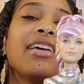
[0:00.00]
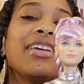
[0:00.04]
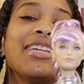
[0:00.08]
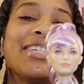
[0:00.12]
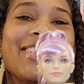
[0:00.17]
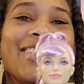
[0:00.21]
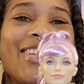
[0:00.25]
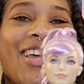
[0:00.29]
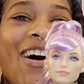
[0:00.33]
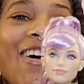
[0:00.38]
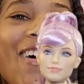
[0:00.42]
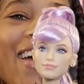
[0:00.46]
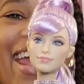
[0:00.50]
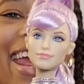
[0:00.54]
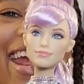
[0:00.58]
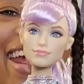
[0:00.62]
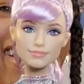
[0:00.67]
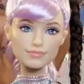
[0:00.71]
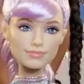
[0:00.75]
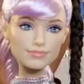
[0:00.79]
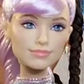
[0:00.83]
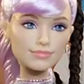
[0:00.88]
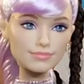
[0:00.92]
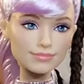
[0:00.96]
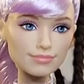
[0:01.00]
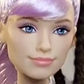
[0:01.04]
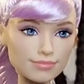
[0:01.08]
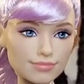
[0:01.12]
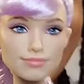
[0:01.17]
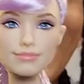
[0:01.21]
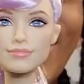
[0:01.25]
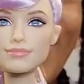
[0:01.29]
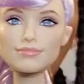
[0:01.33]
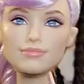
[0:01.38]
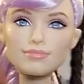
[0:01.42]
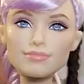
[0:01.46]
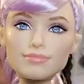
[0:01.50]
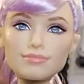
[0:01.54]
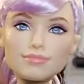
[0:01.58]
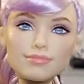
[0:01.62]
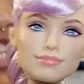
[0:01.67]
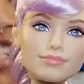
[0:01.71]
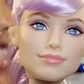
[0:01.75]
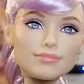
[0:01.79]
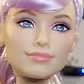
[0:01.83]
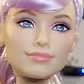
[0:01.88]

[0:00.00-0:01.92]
So here is Karina.